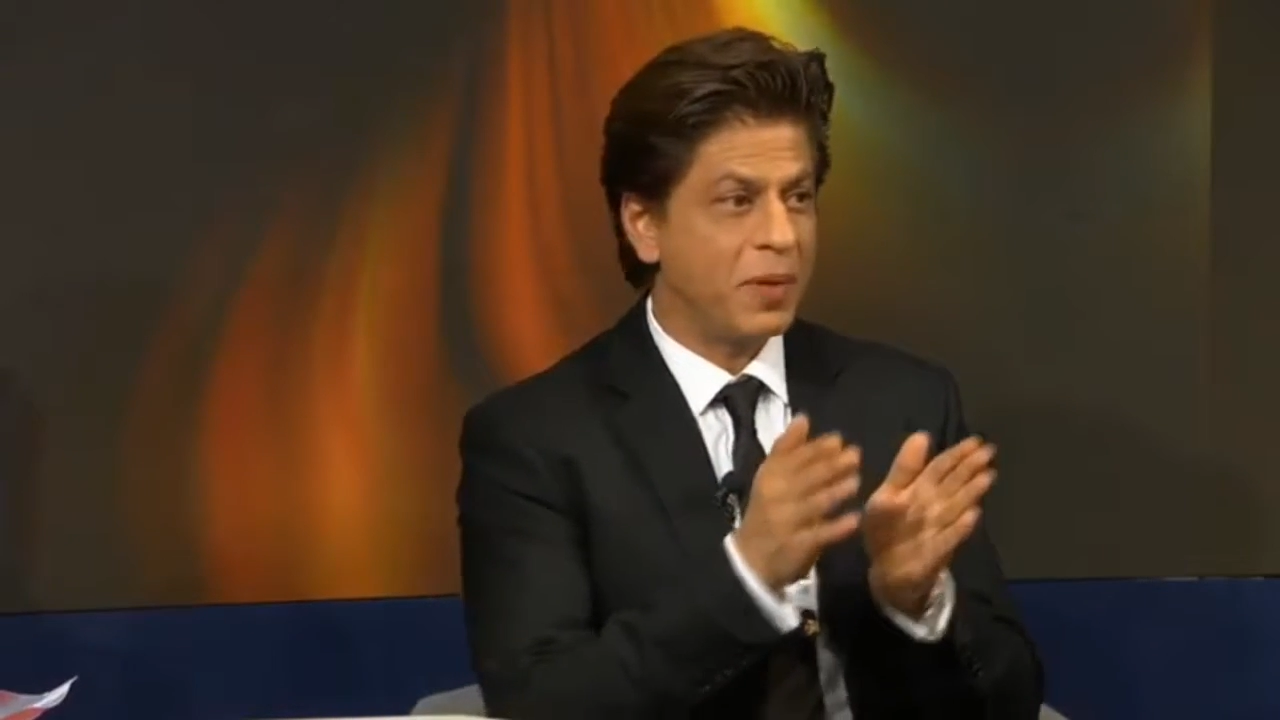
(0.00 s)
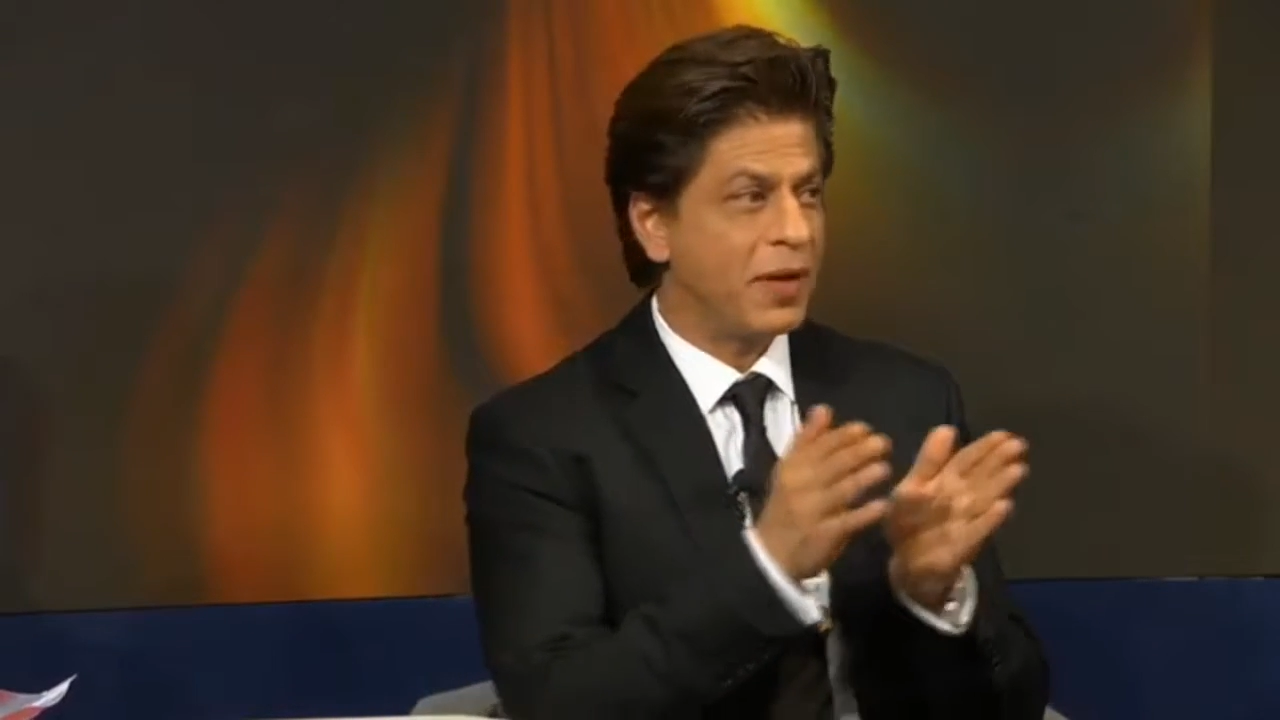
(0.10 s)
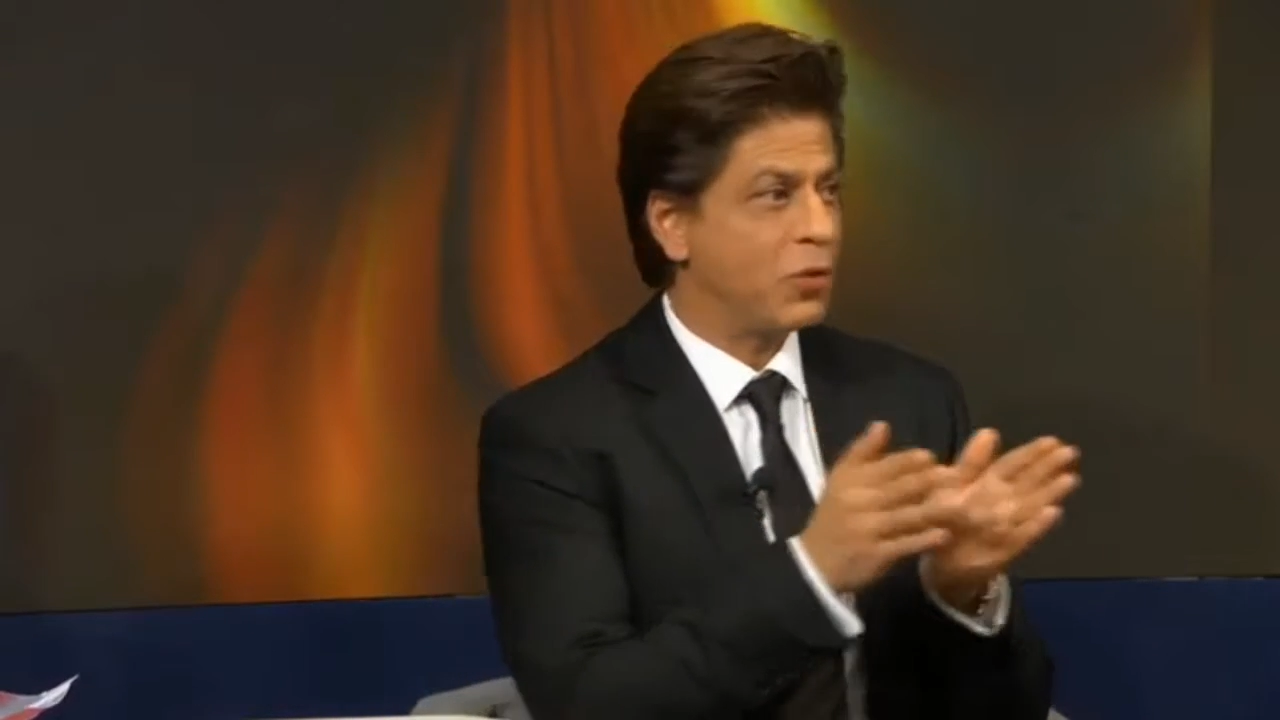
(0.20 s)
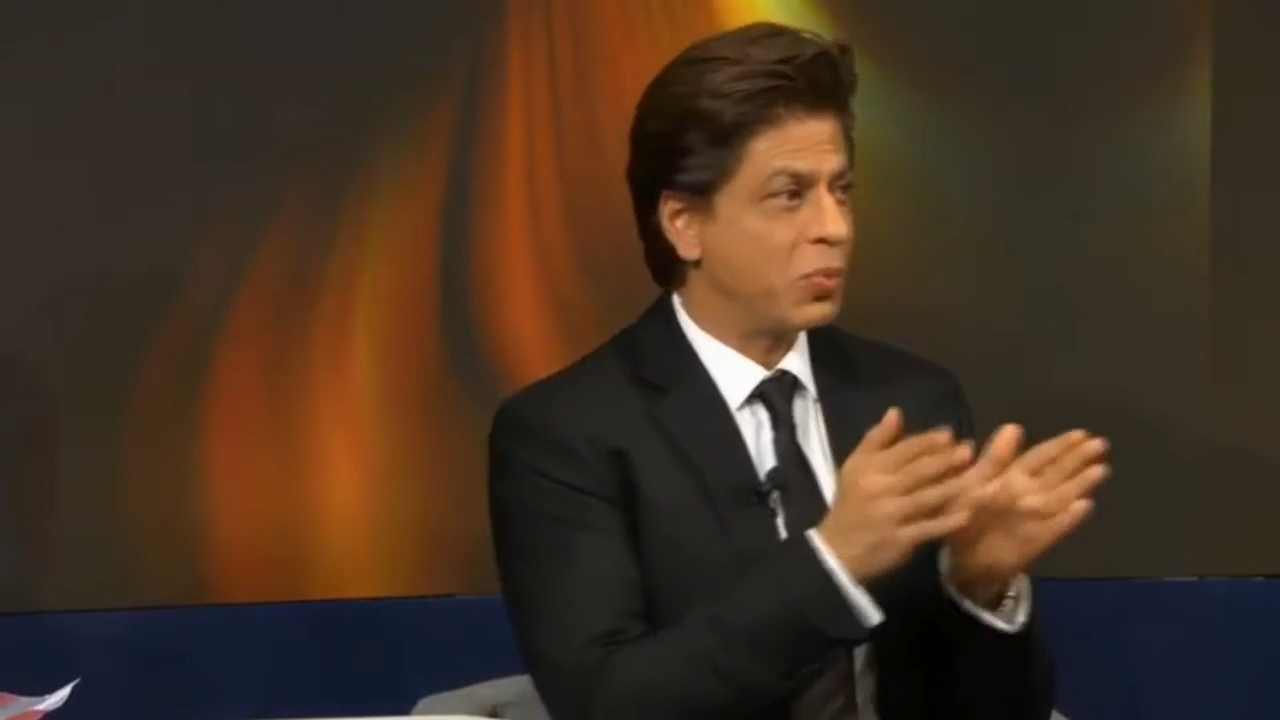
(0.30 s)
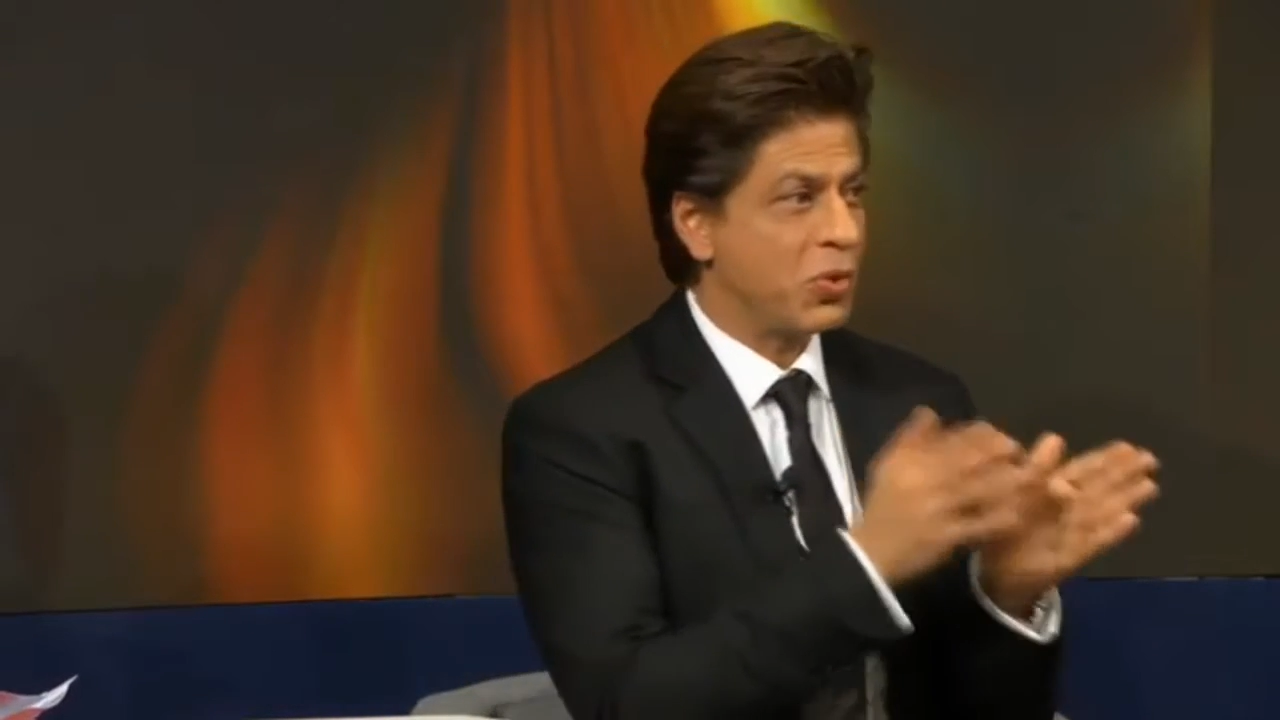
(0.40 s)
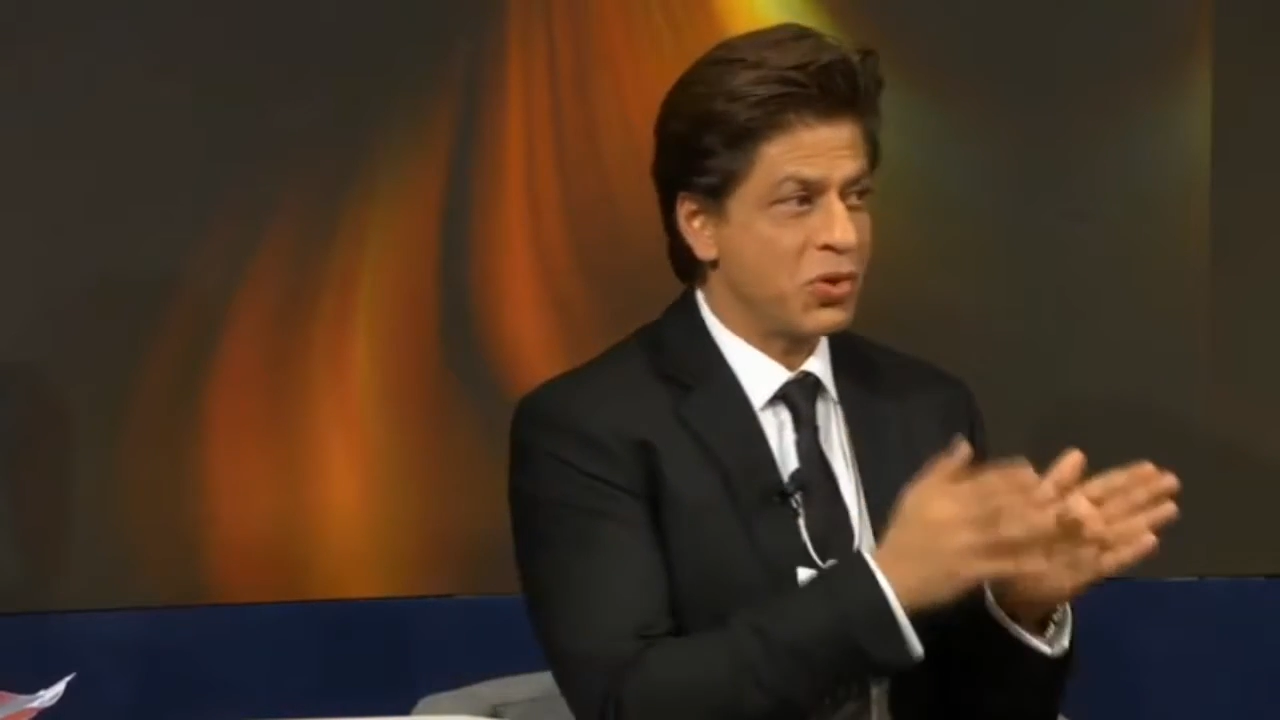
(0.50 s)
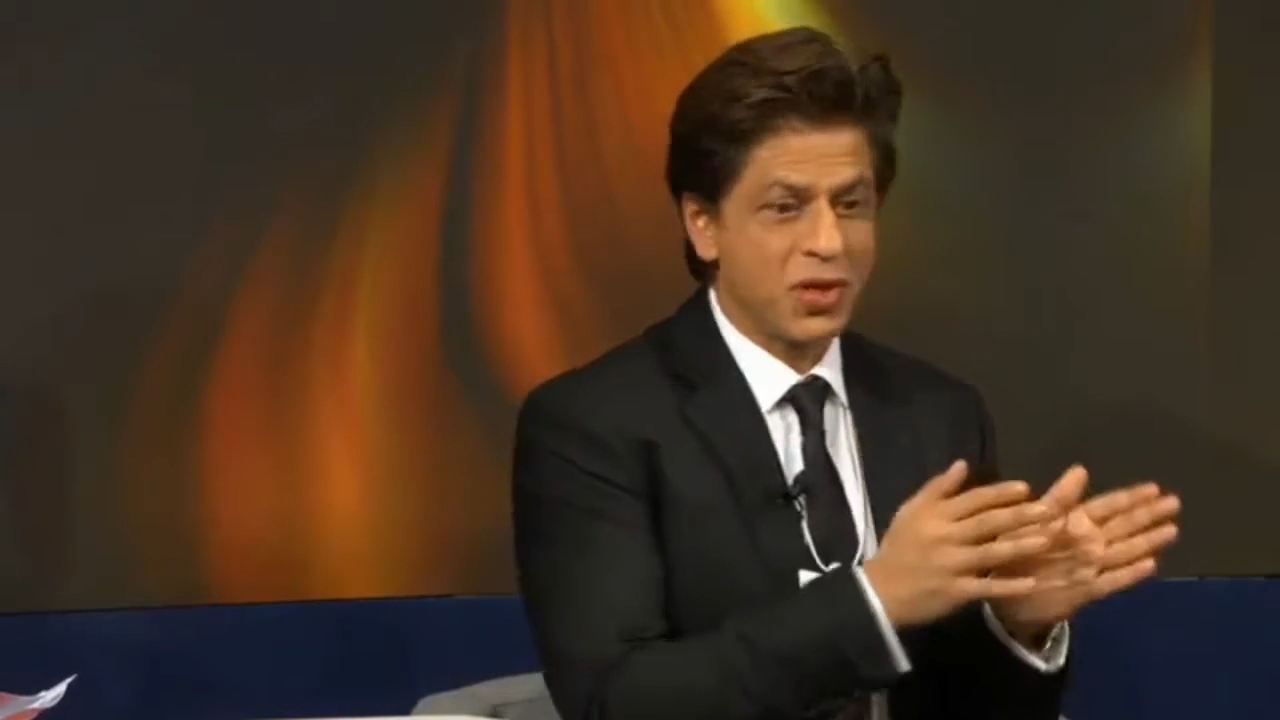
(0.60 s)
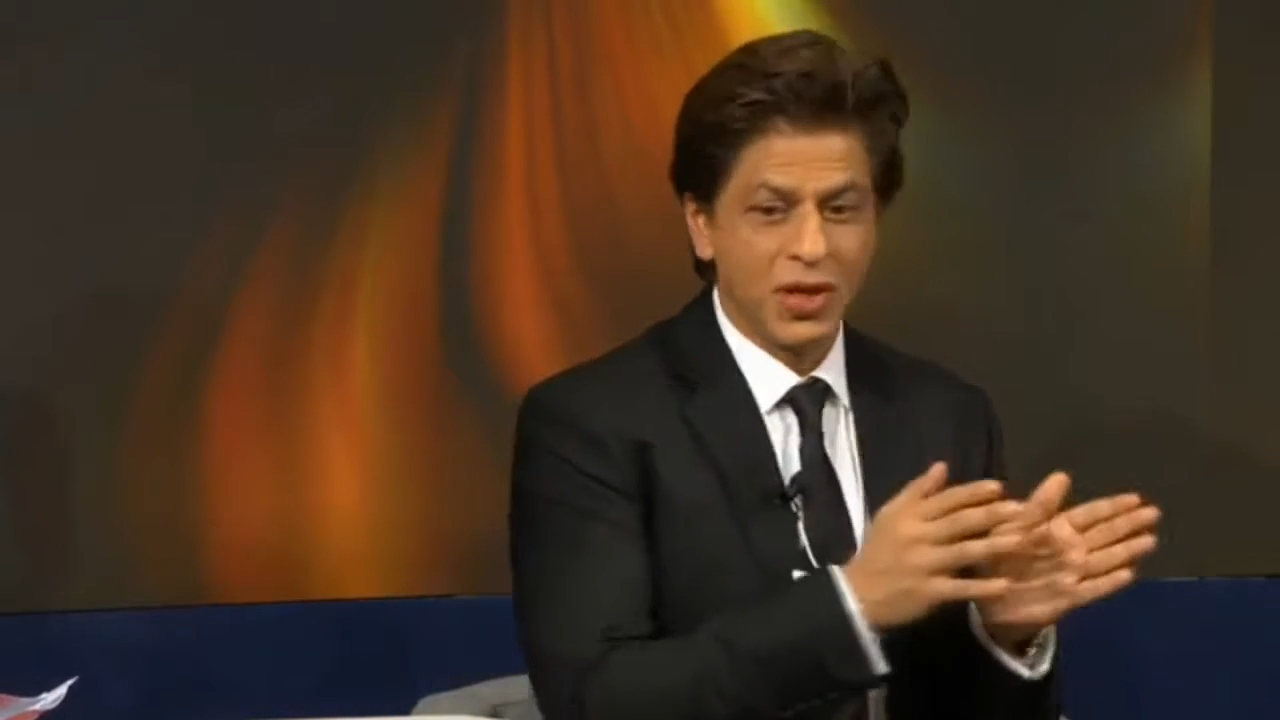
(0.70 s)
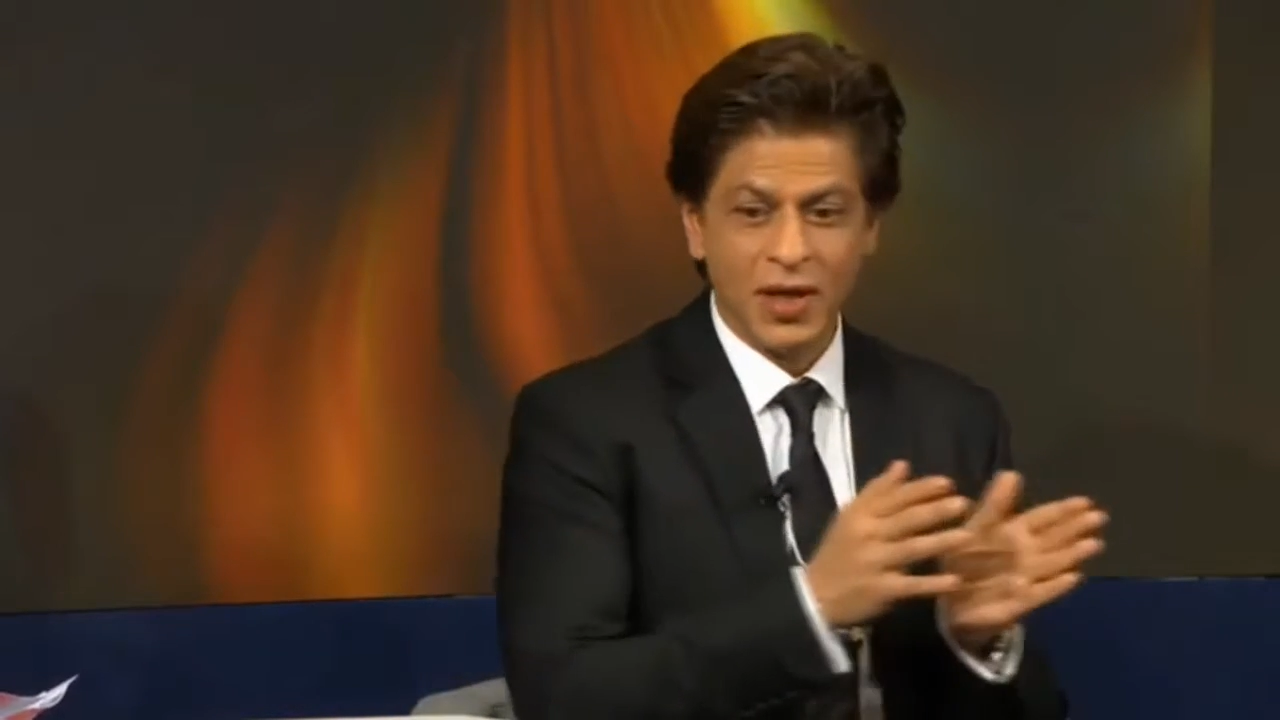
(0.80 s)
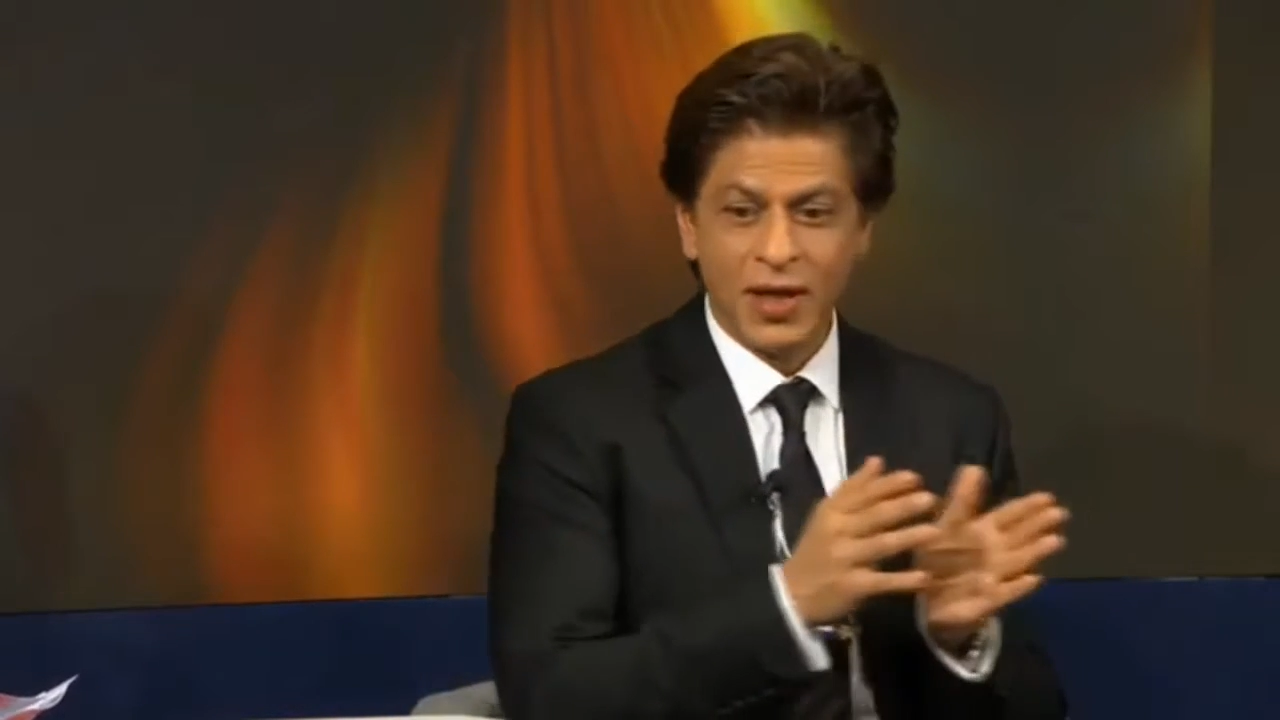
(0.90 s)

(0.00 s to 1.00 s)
pillar to post,